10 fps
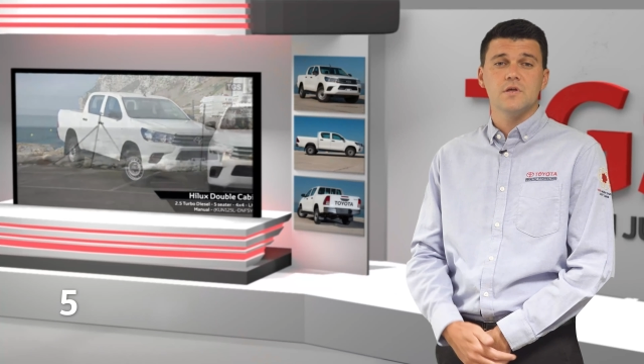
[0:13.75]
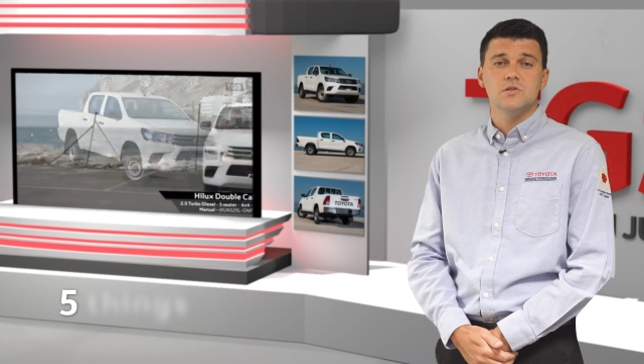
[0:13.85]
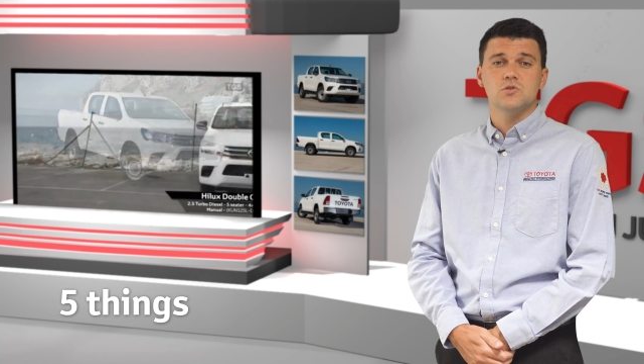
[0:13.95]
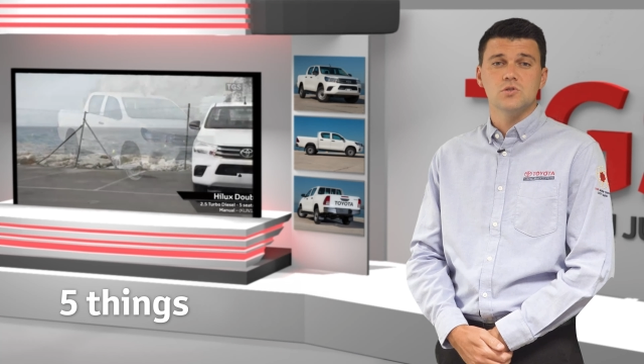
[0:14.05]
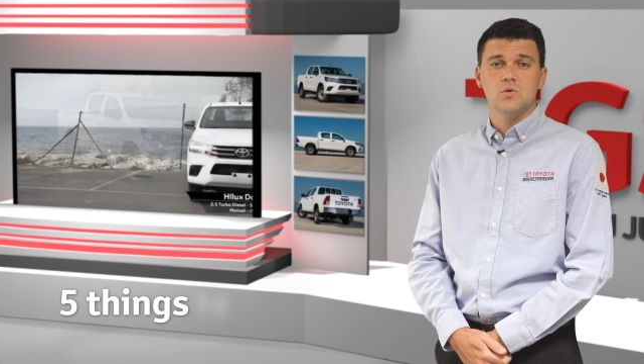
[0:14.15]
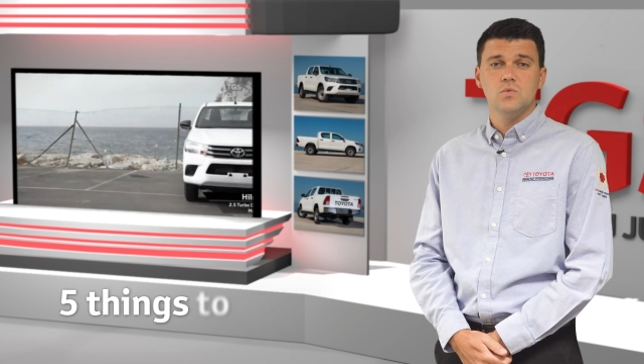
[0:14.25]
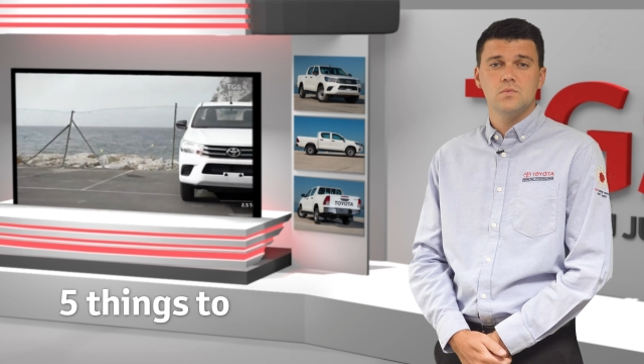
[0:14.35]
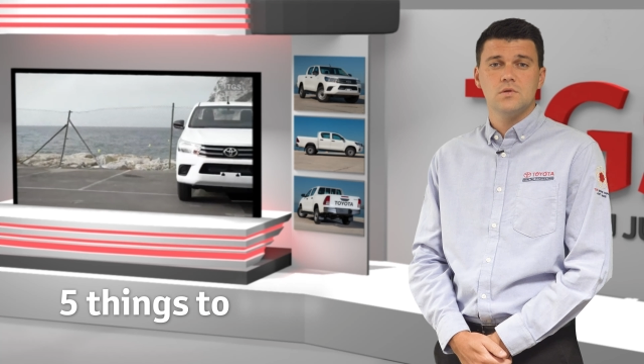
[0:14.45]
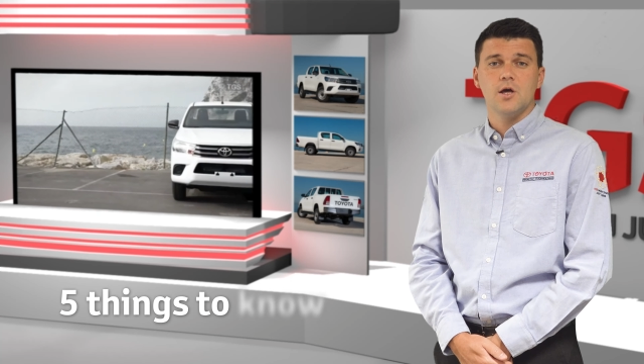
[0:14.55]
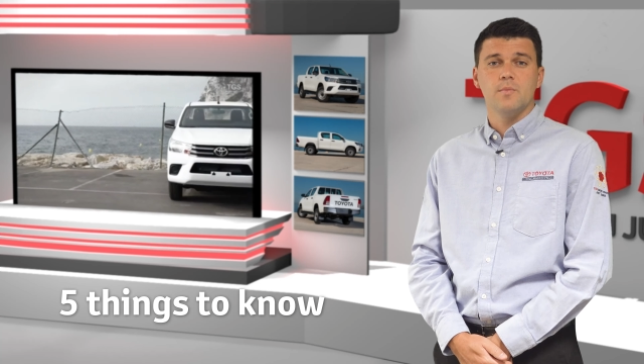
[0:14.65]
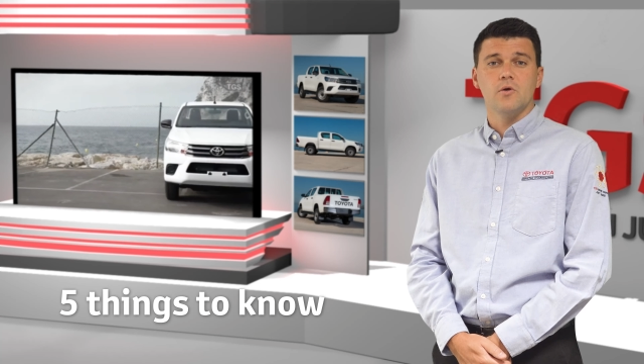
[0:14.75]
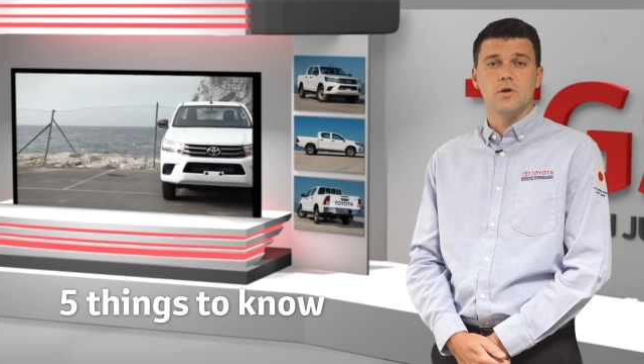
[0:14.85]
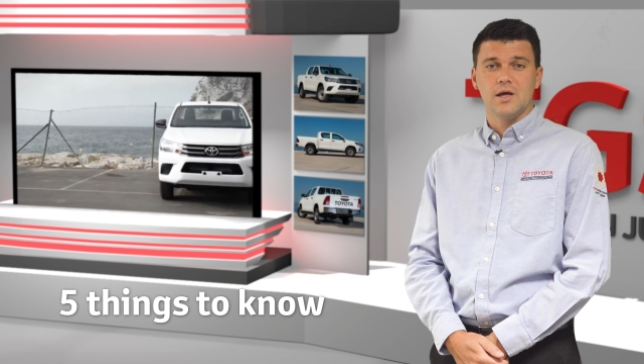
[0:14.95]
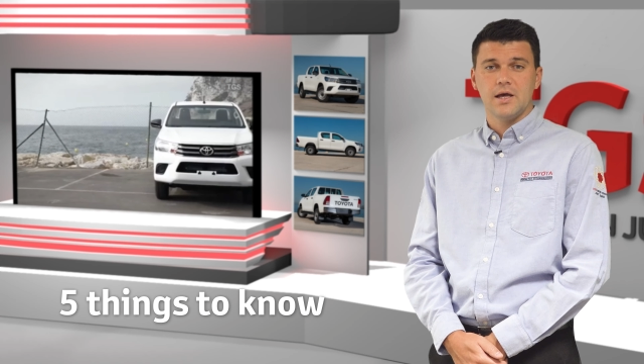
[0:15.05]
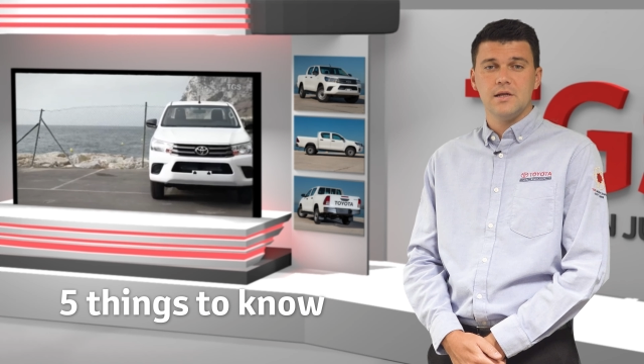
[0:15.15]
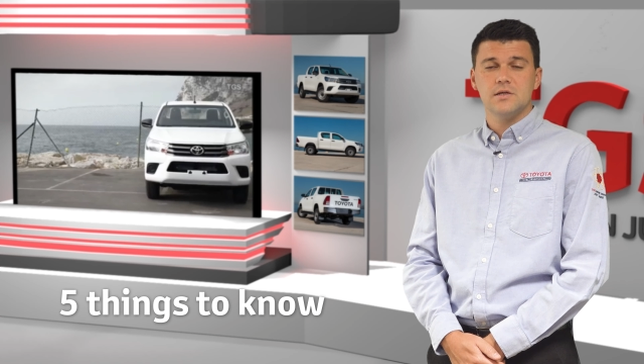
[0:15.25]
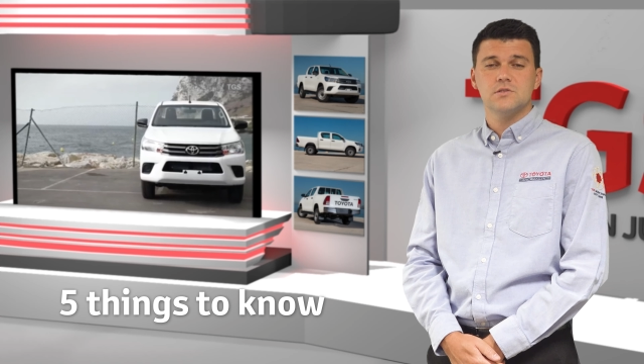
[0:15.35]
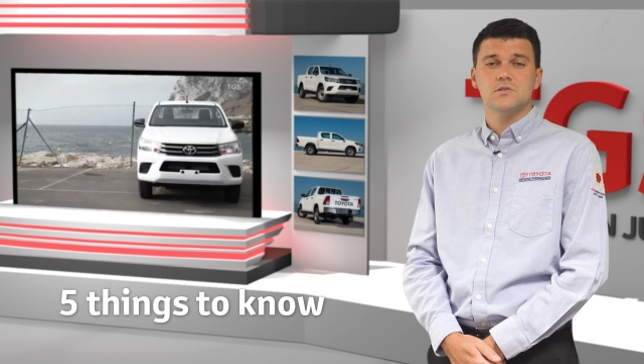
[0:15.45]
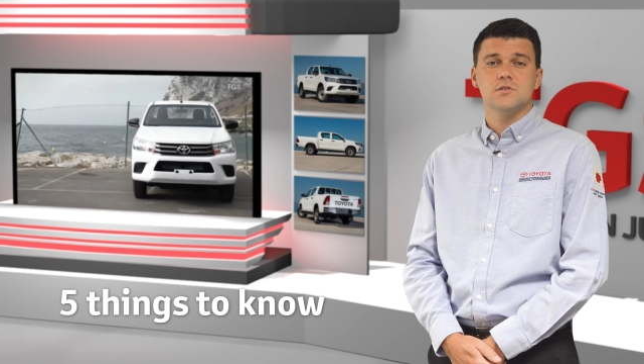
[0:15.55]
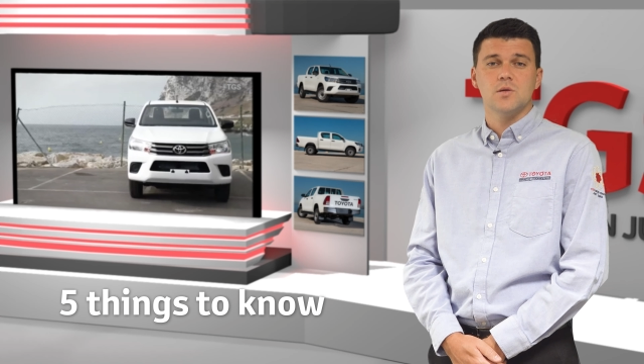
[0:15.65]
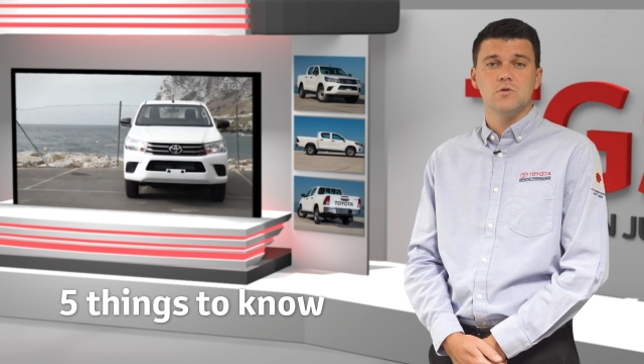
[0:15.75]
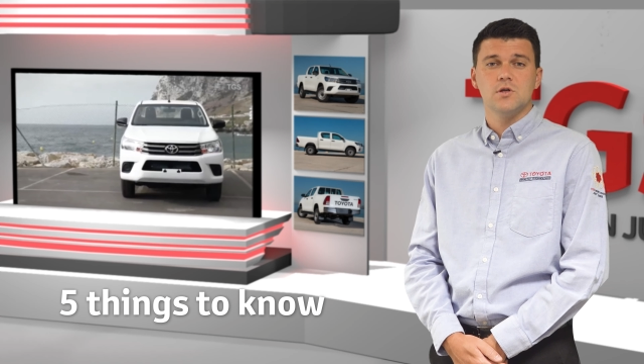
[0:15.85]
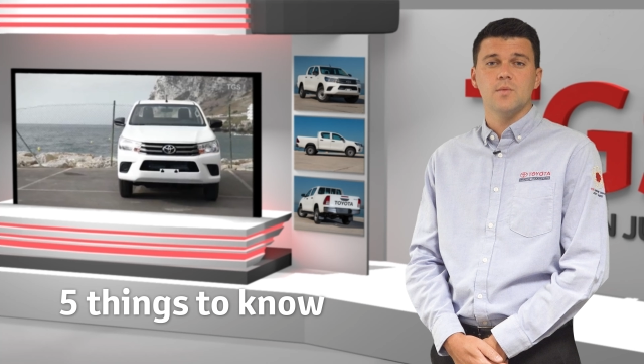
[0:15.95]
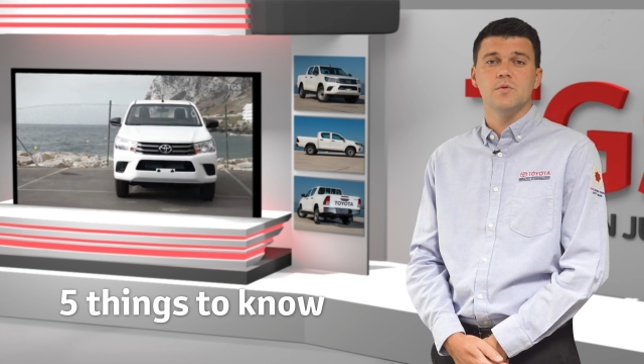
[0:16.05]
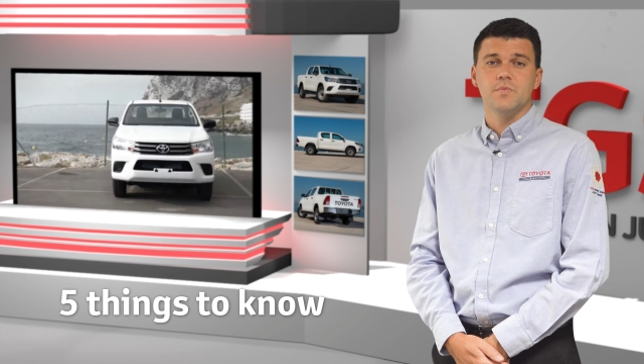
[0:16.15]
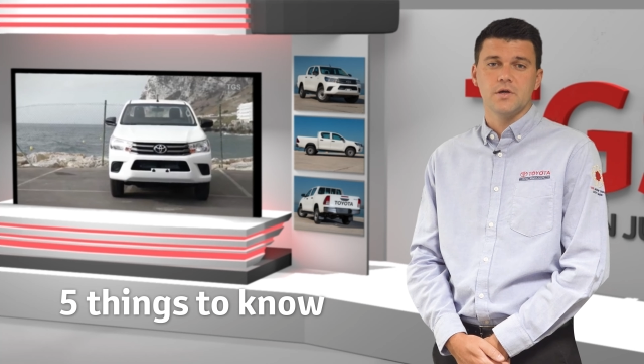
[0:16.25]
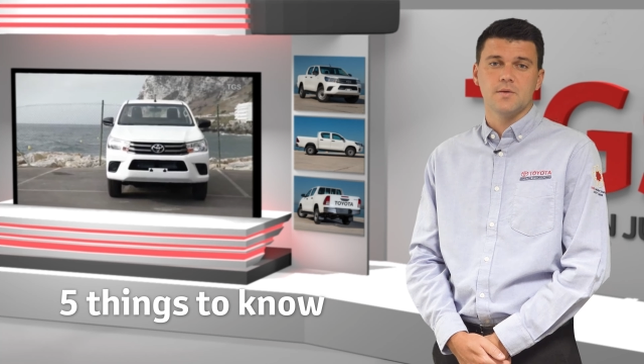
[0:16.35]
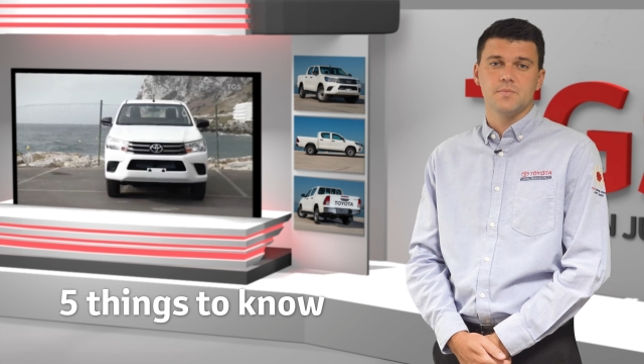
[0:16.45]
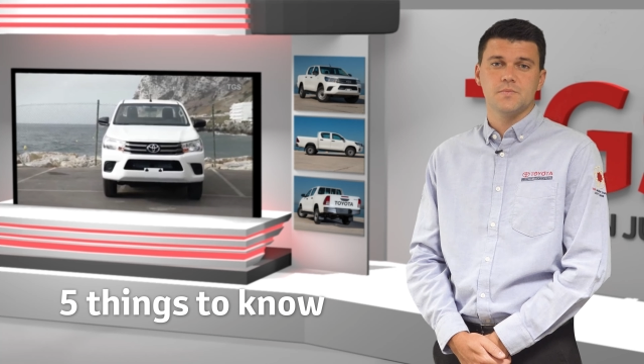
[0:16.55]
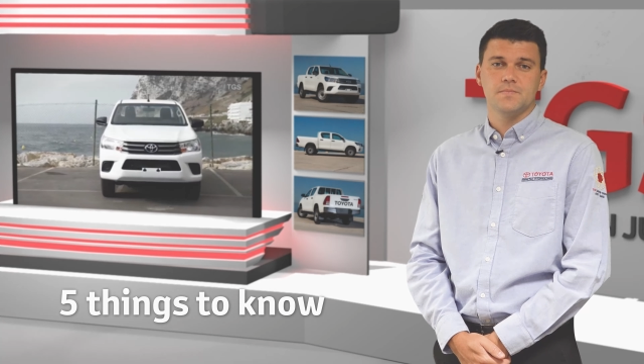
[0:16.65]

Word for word: things to know about our Hilux double cabin pickup.